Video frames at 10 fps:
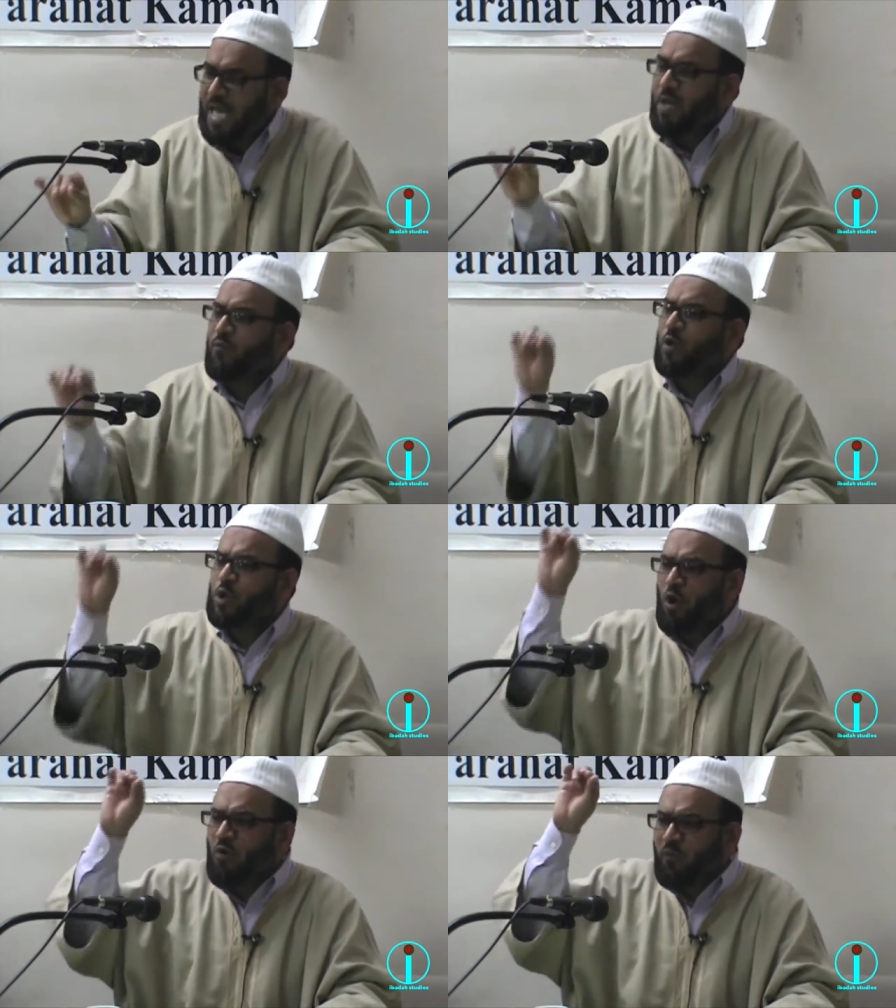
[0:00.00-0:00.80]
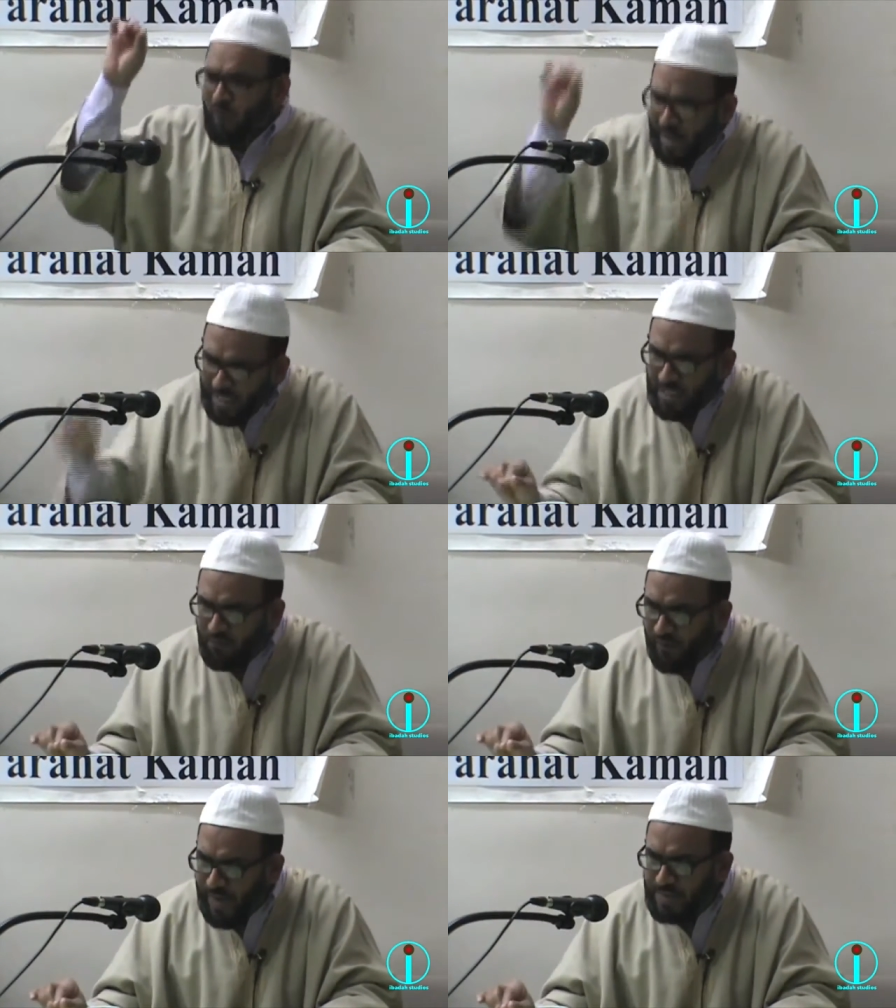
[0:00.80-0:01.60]
And if you don't find
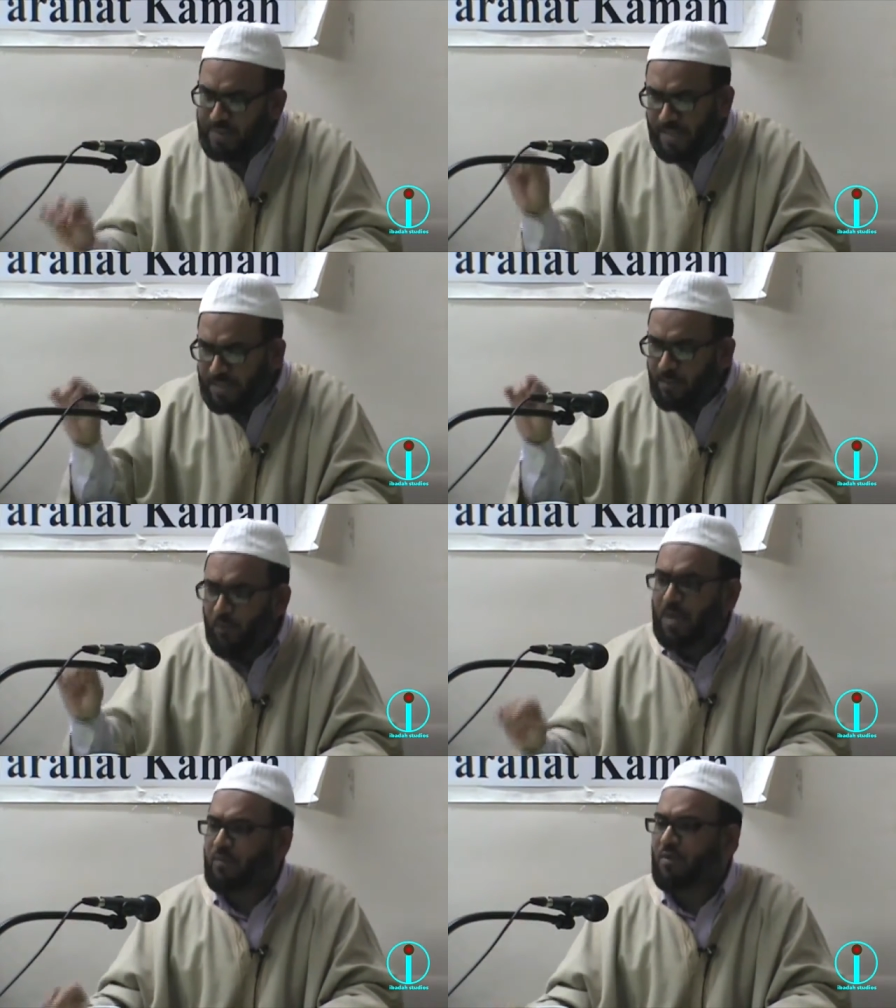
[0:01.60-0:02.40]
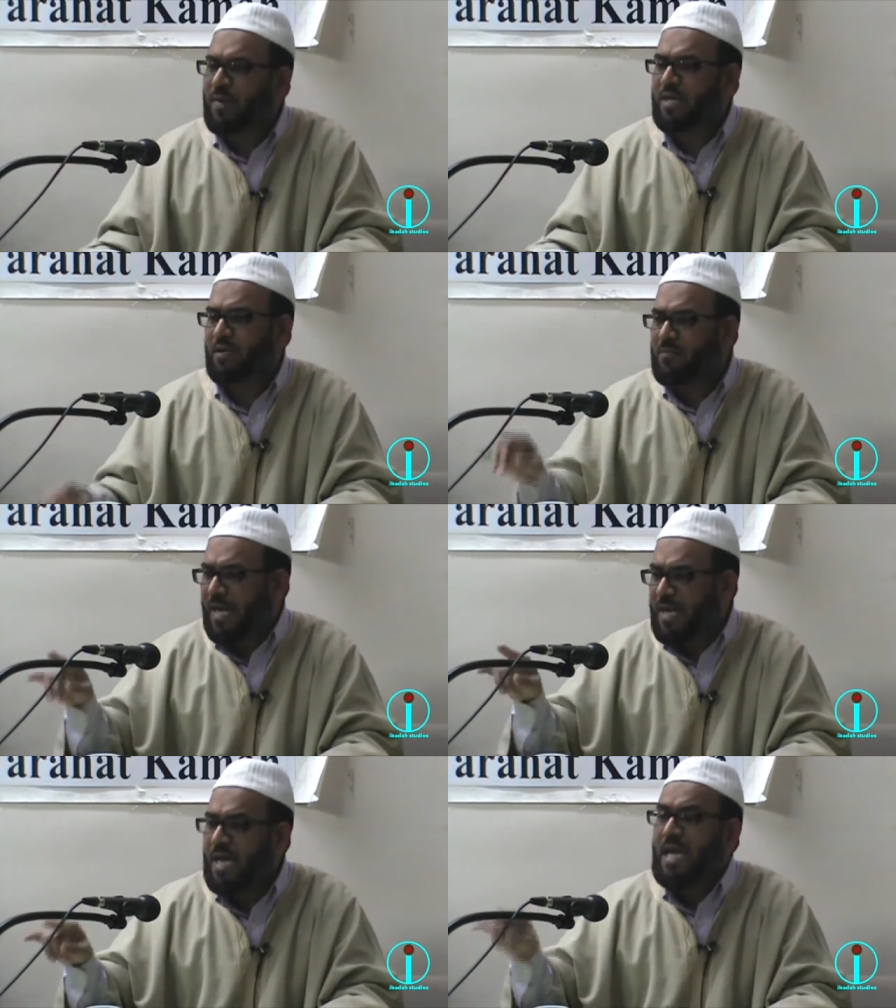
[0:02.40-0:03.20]
any friends, here is the point I'm going to make, young
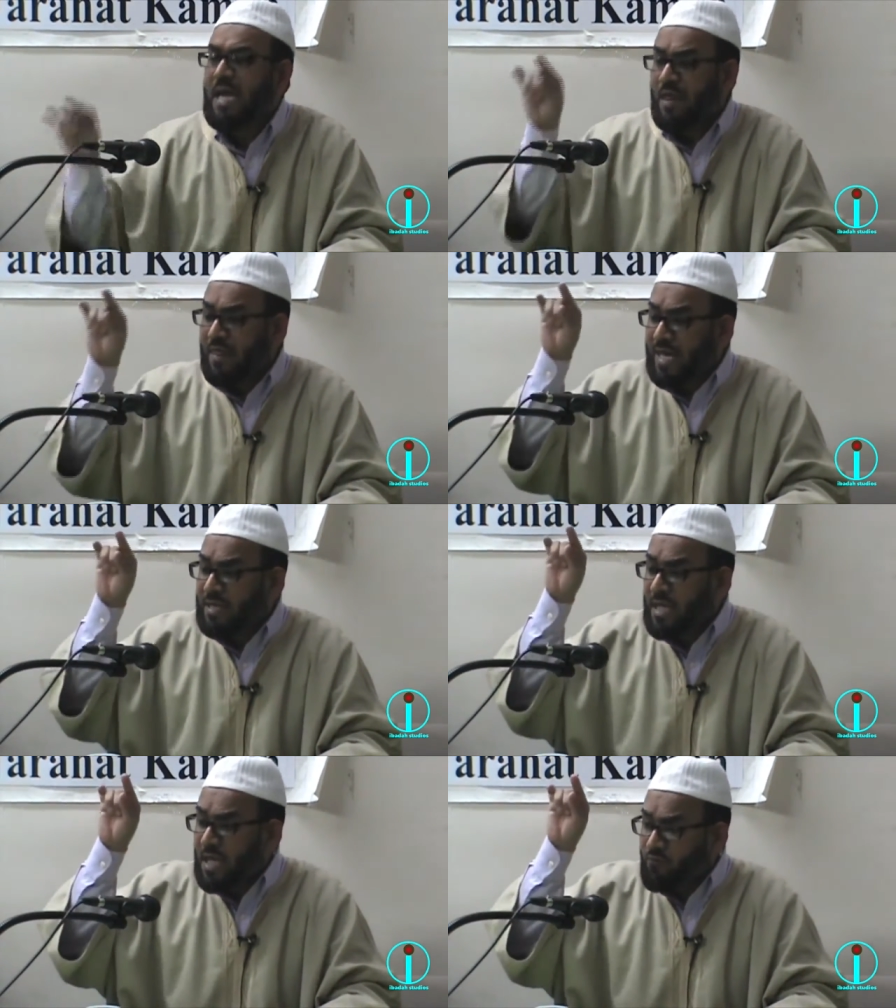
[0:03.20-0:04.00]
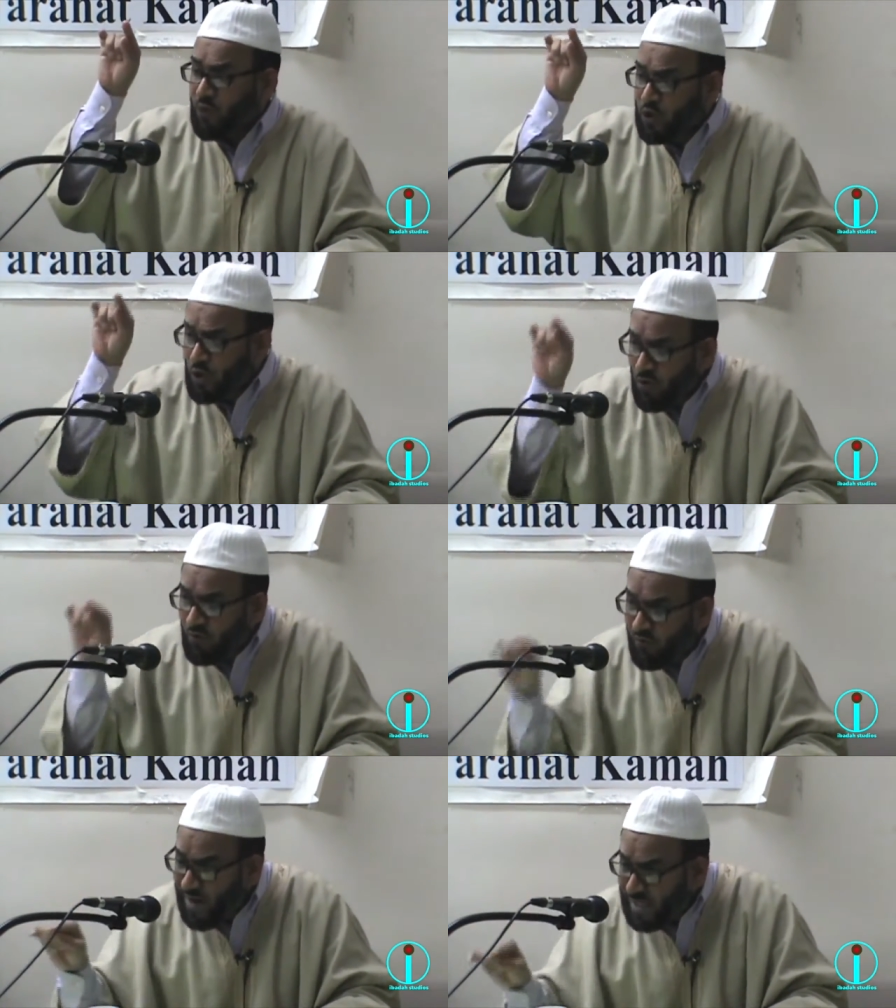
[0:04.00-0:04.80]
man, that if you
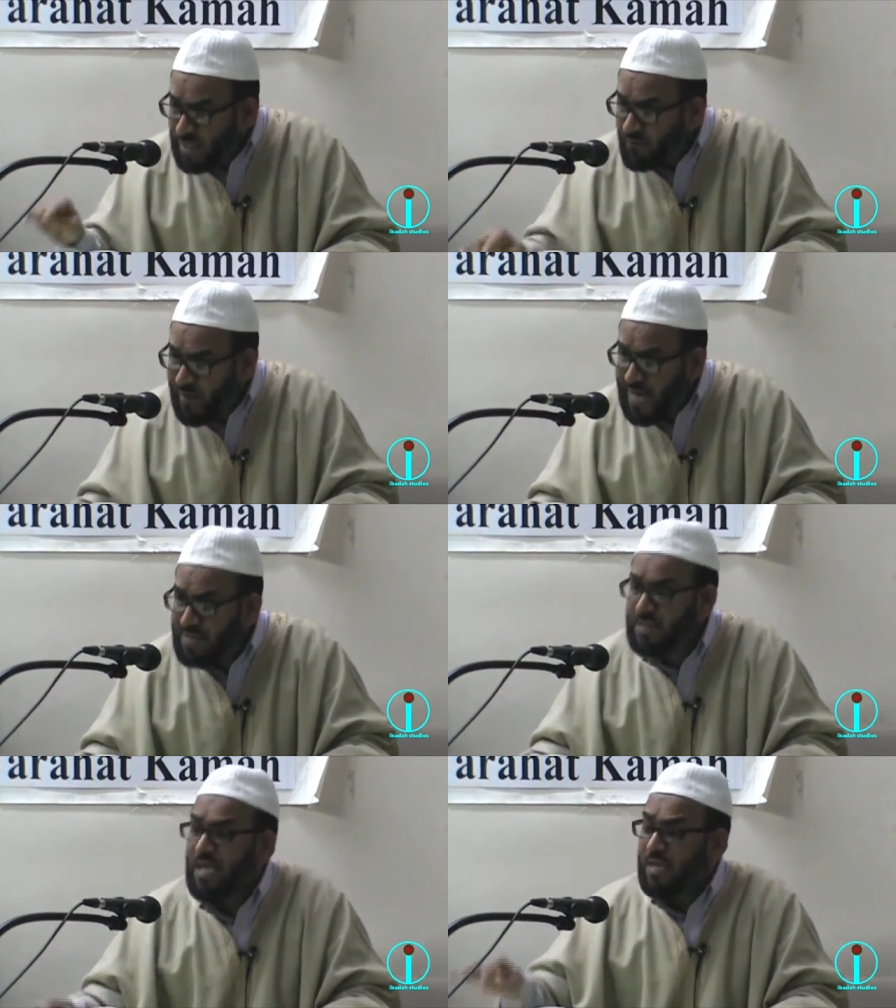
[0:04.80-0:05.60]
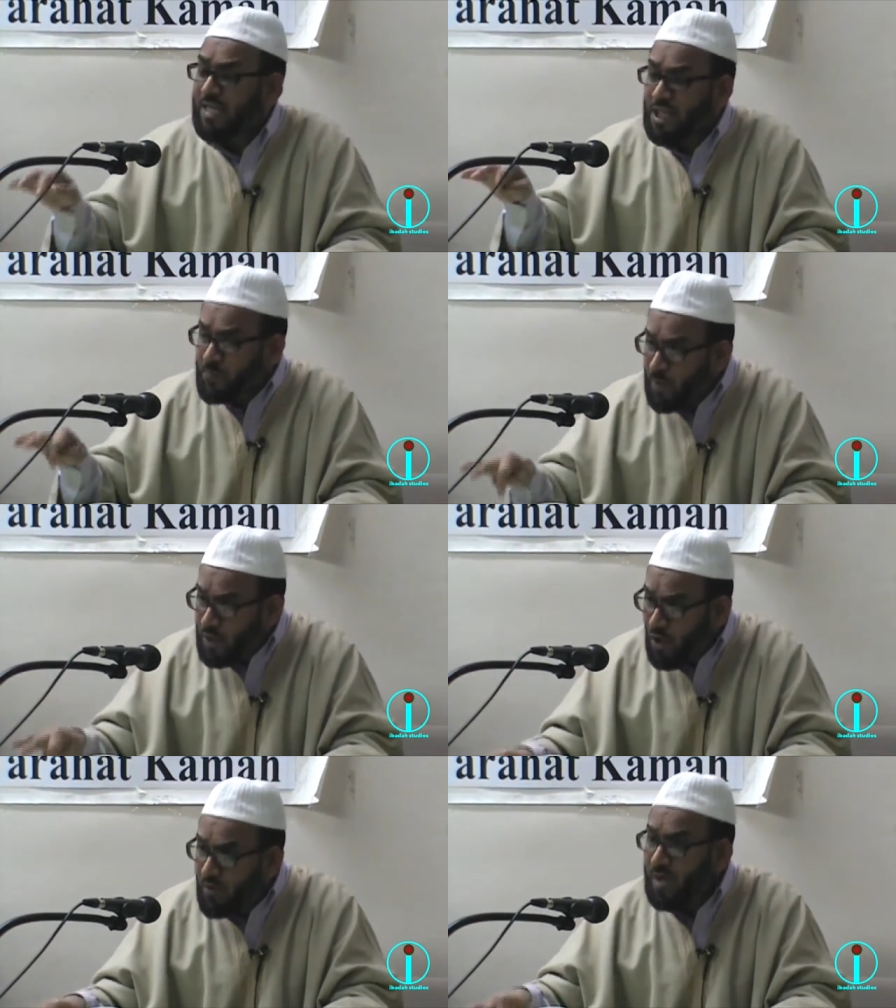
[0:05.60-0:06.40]
don't find any friends, let it be
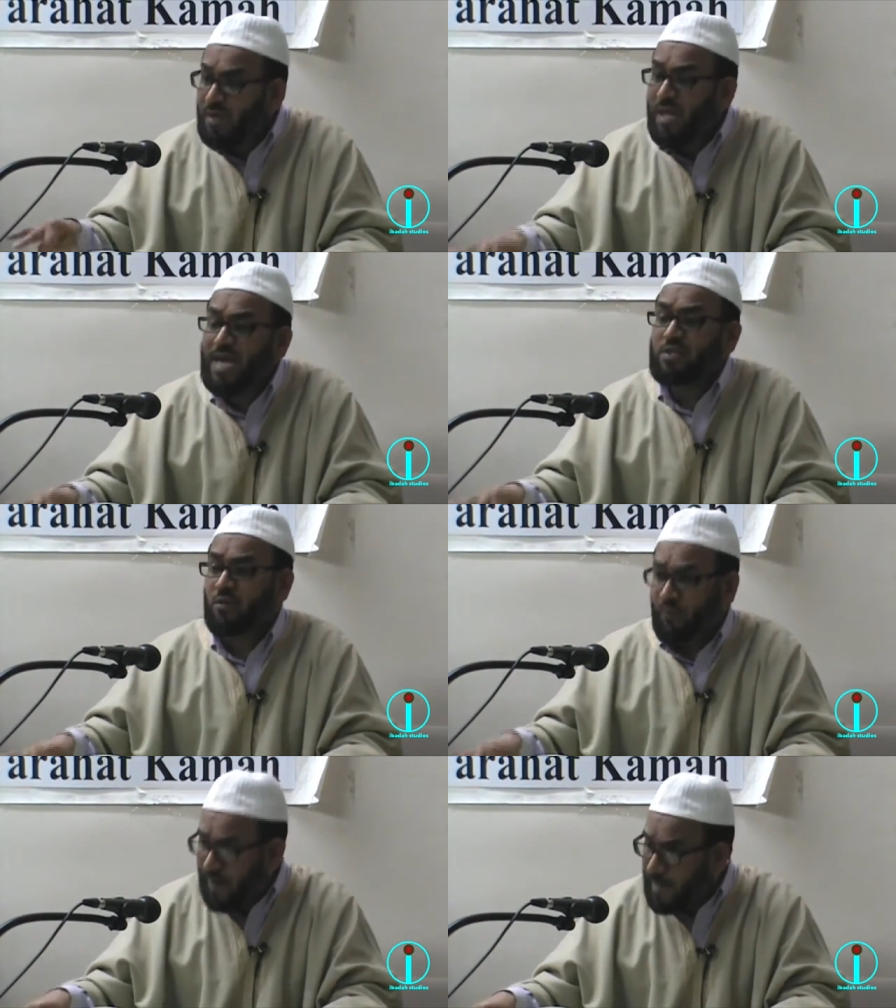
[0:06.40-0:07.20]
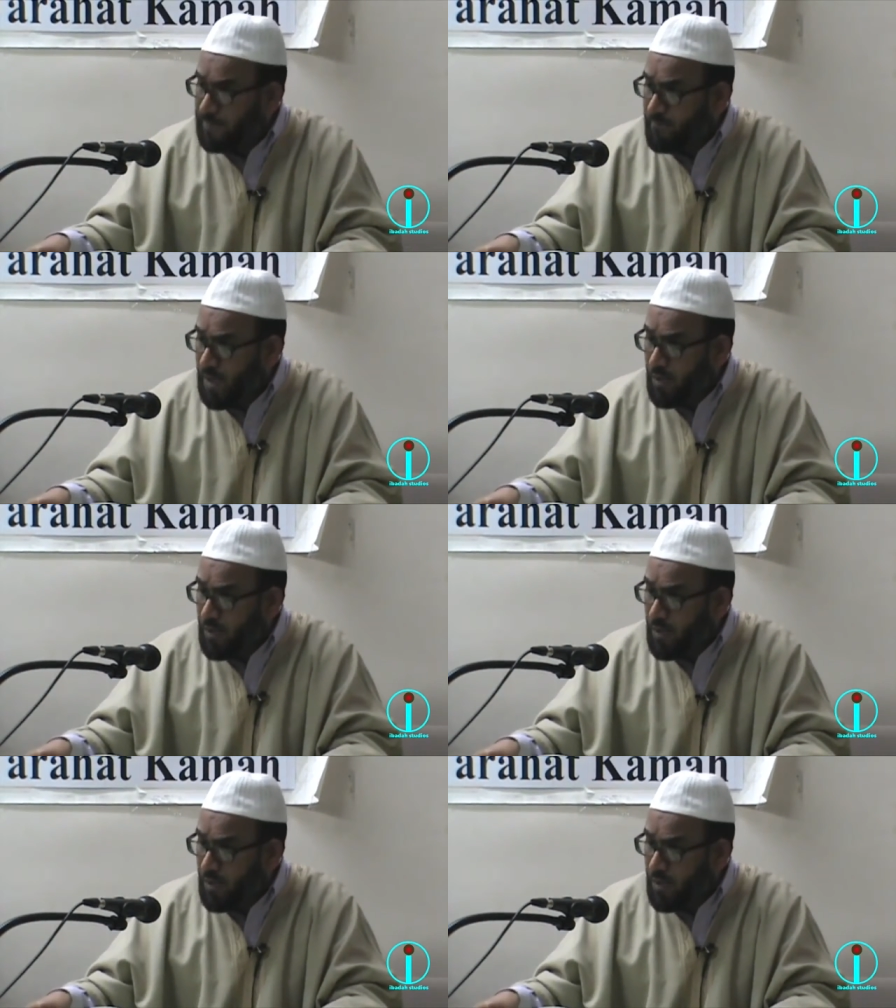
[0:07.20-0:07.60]
known Allah is your friend.